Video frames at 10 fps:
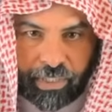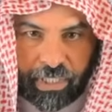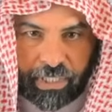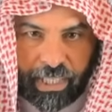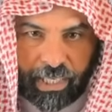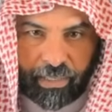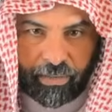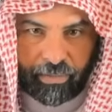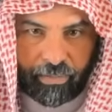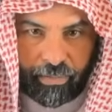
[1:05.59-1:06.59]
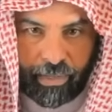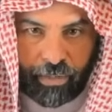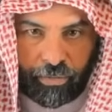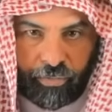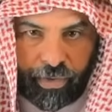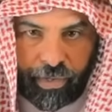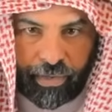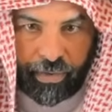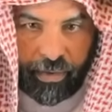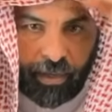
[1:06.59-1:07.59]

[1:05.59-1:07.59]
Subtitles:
just like right over here.